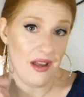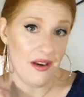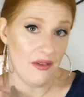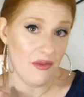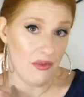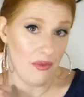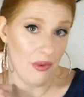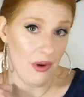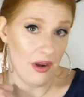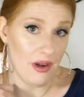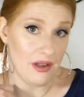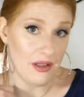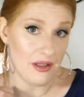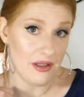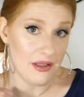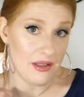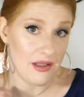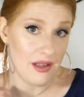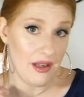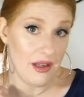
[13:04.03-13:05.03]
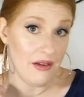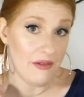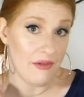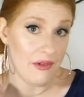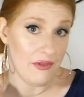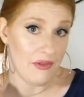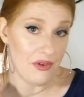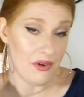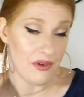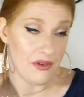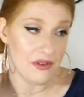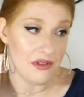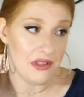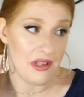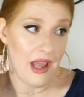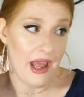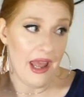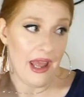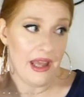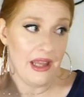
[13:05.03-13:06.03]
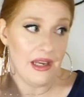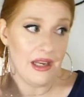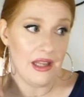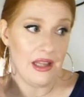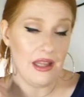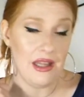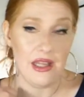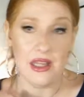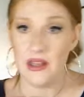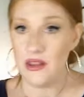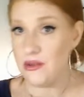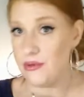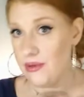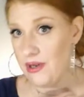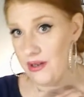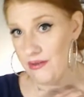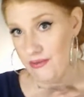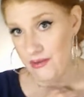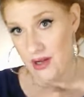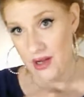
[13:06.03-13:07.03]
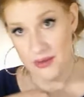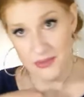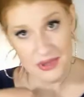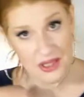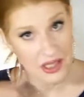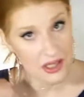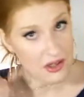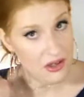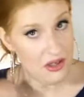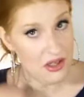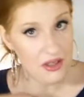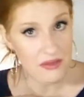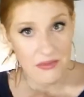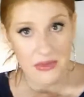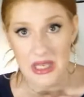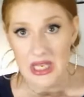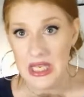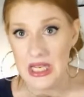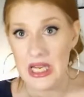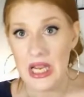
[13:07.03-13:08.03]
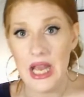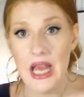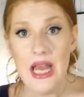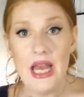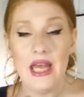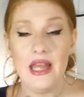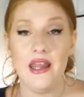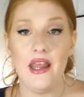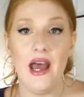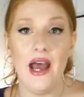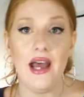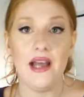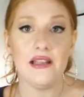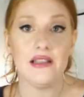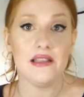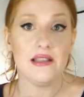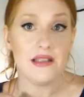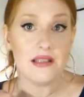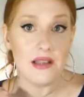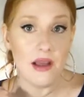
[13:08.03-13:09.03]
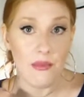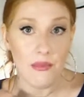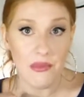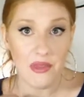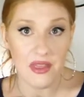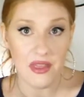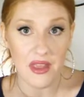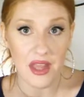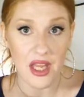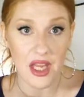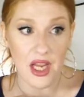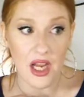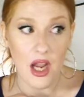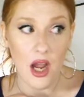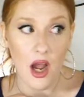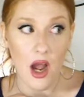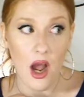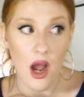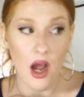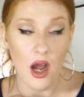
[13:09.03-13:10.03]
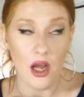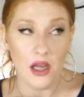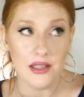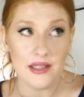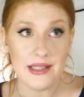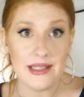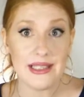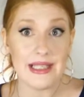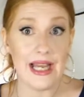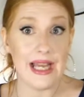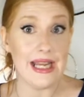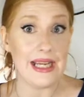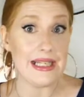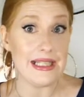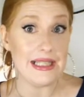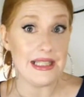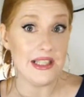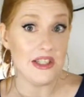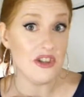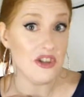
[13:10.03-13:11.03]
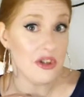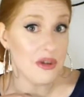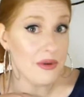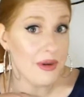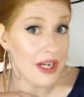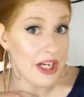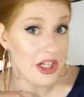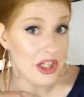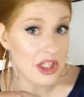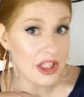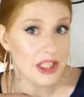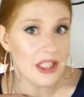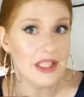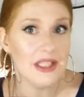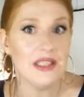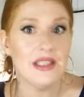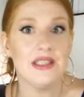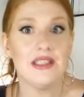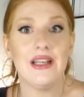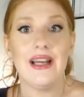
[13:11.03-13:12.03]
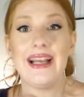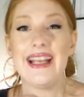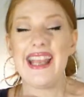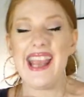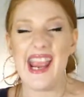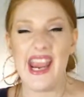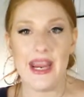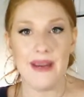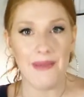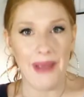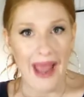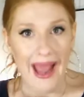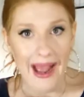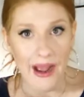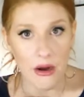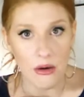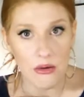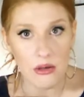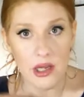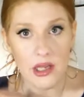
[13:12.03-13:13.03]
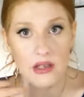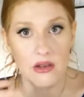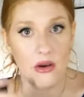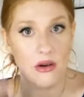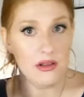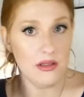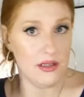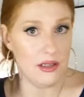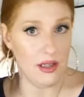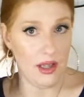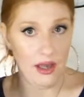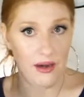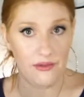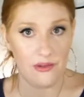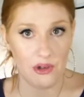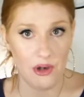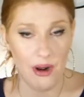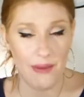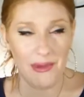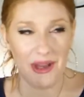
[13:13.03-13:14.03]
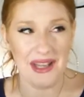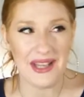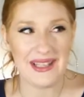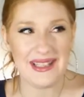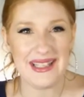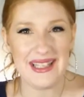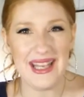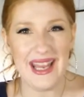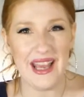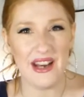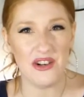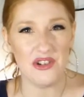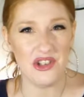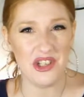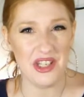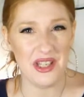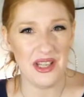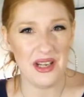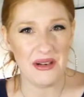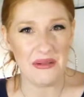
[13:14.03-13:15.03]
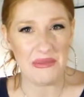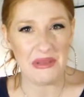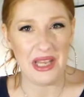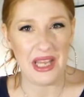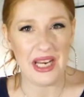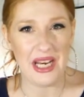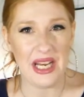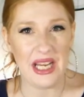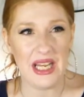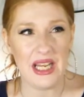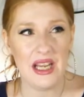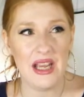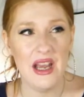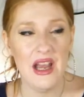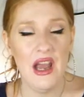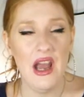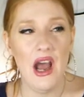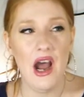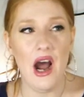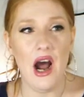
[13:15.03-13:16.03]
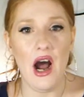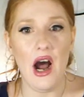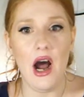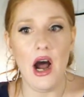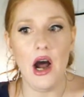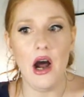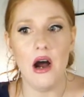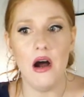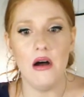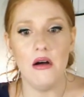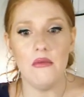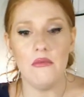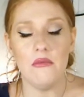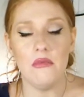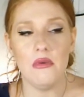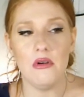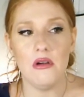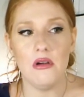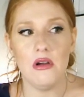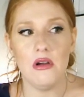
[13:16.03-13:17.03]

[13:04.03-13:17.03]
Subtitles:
of Wands in reverse and the Three of Cups. It could be that something, side situation came out and caused a lot of drama. That's the energy that I'm getting. And